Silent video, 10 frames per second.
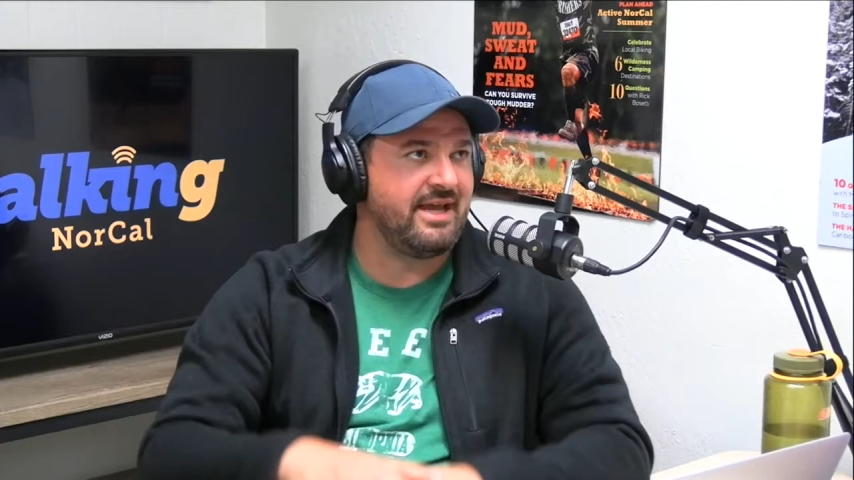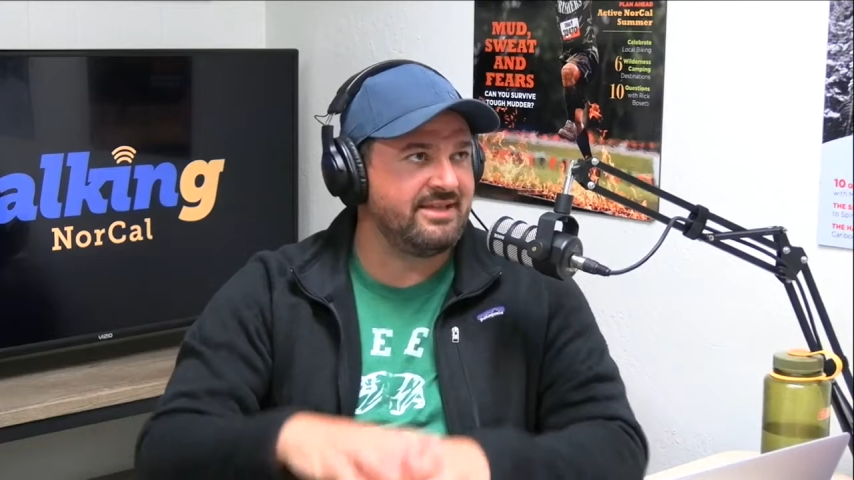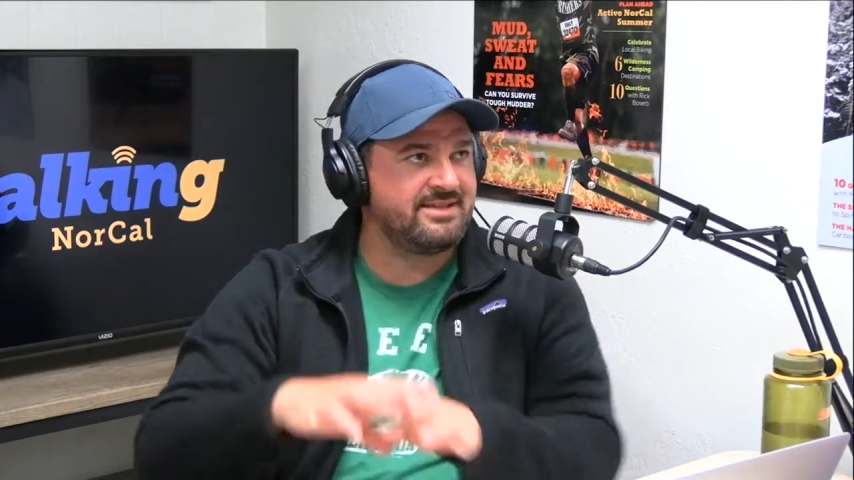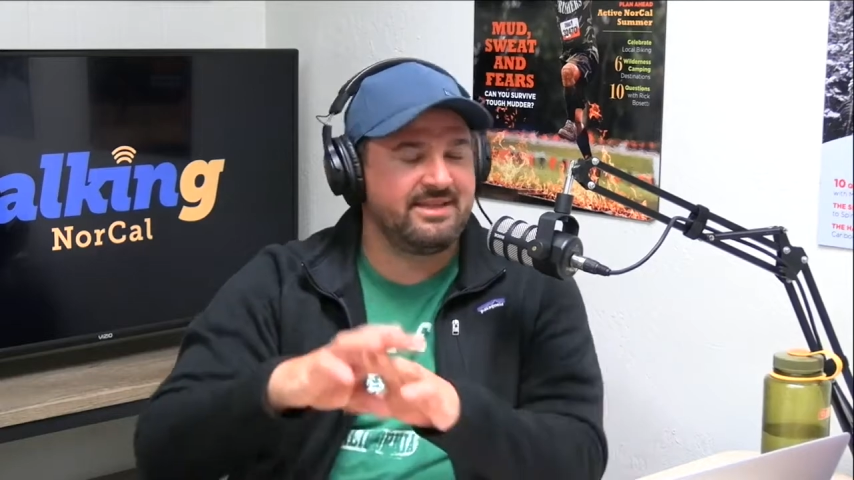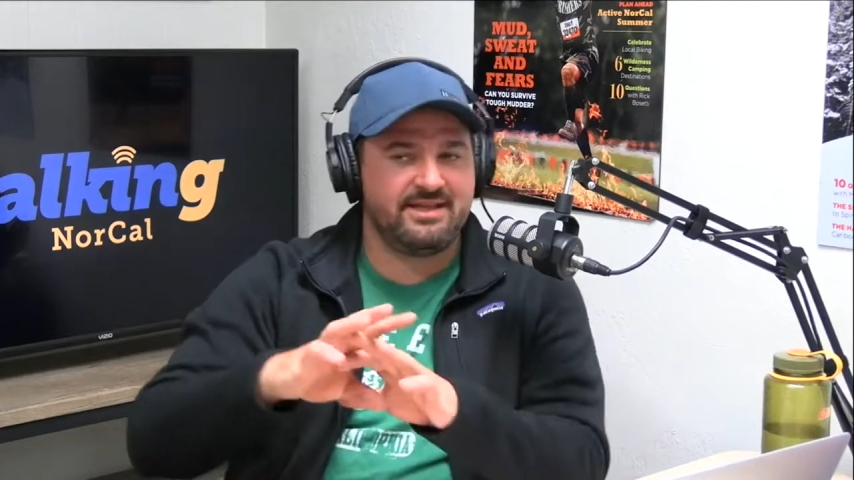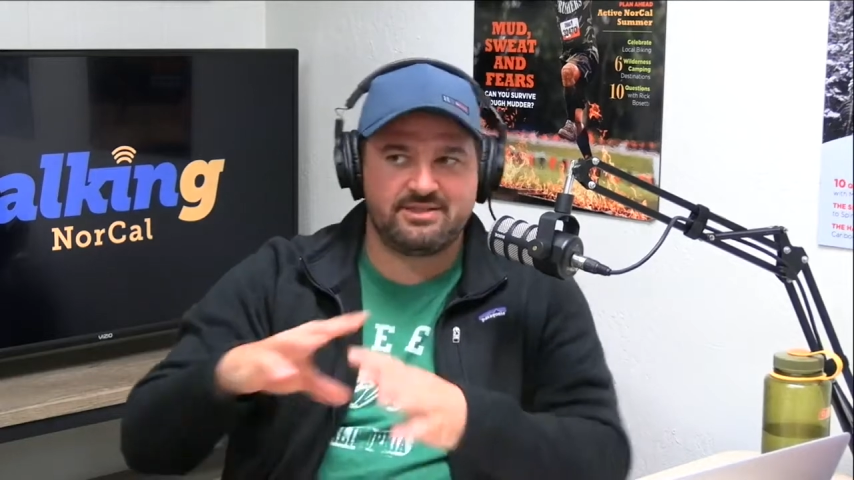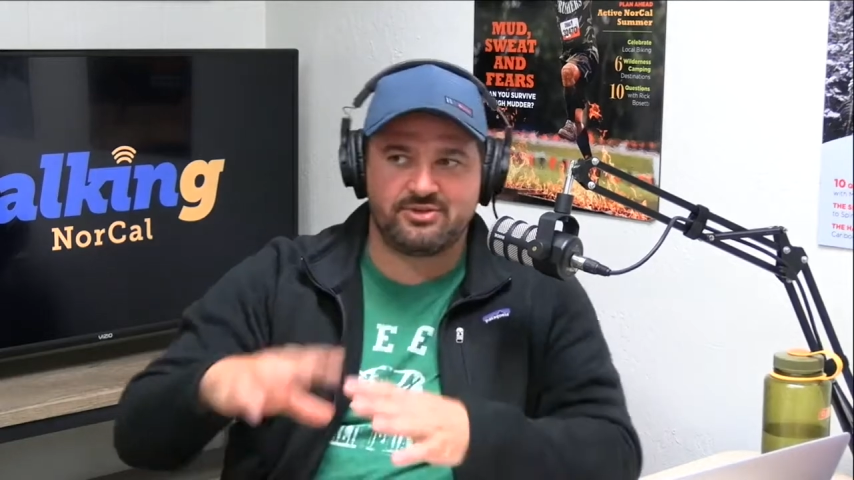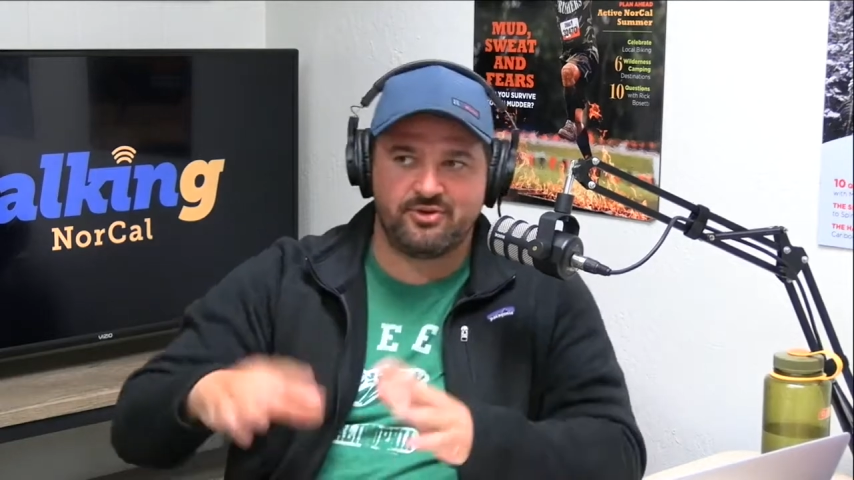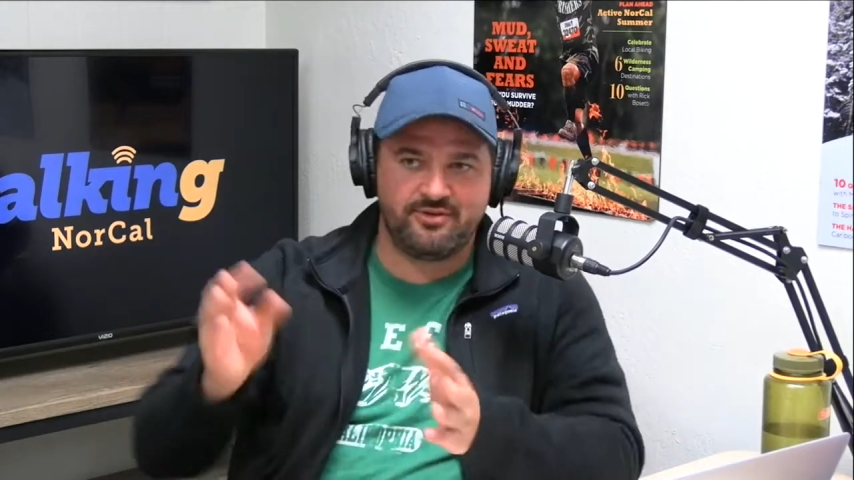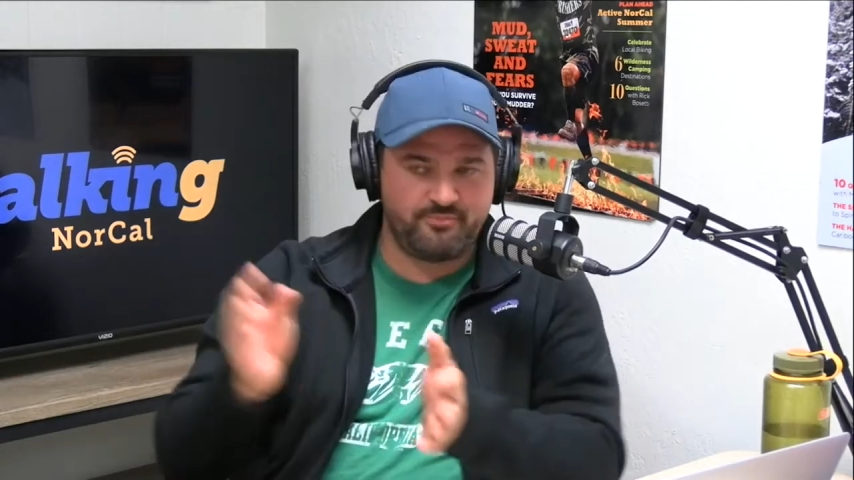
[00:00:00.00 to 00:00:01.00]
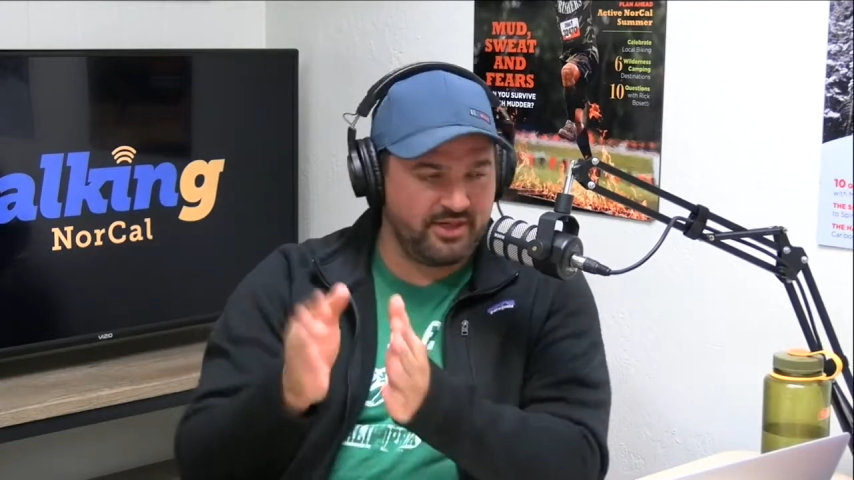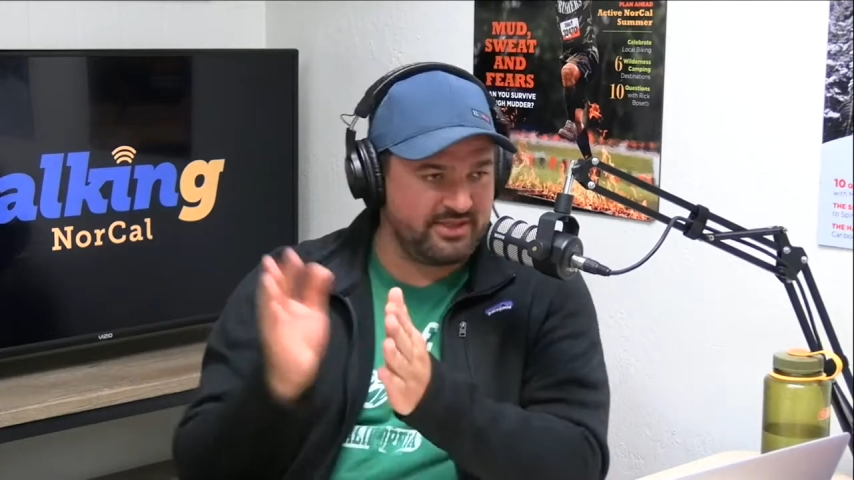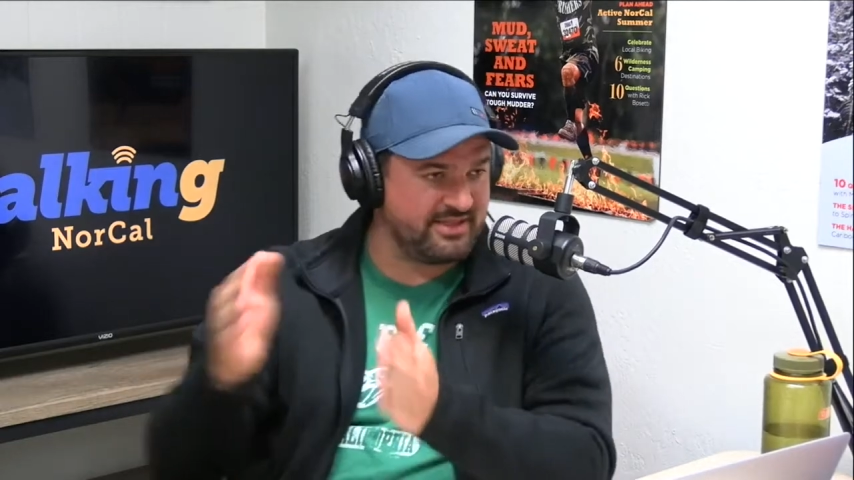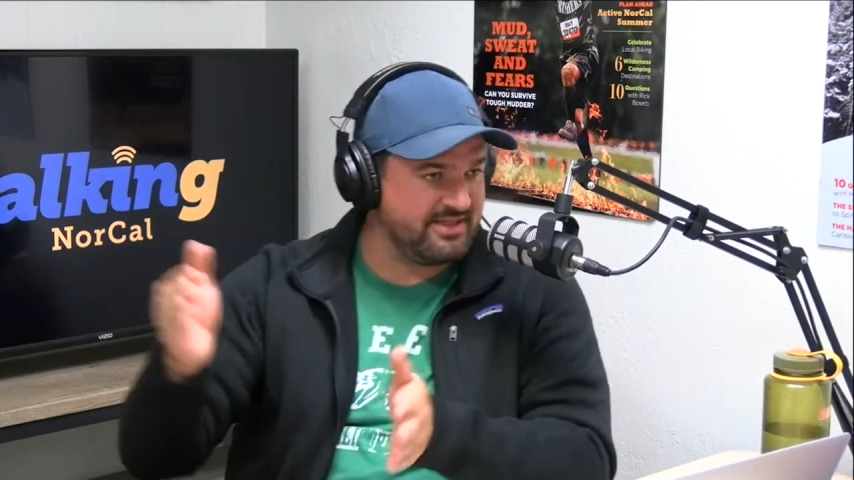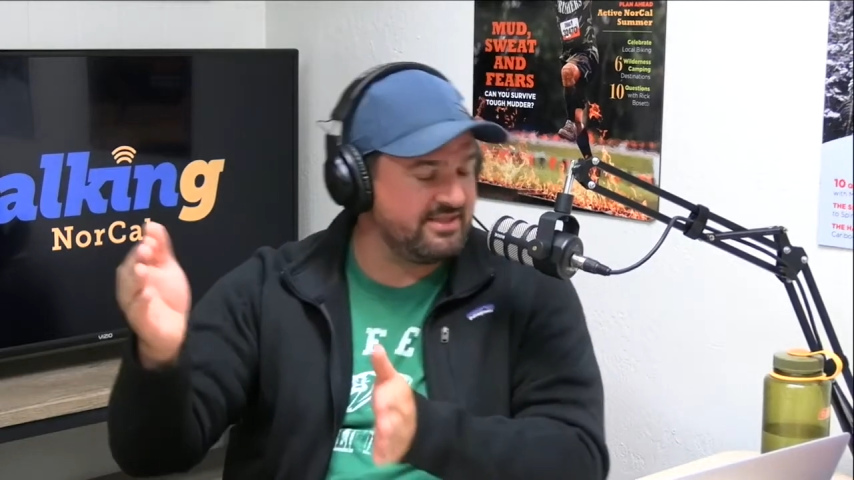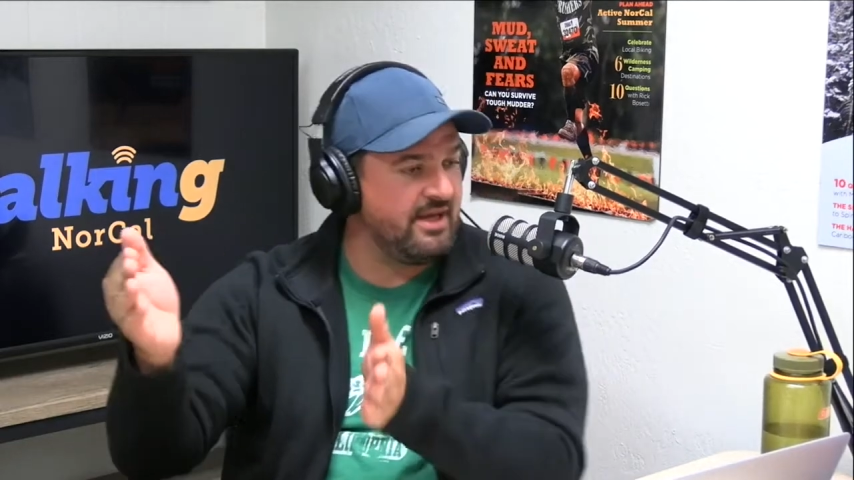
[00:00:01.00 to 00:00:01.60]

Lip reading: that sort of brings us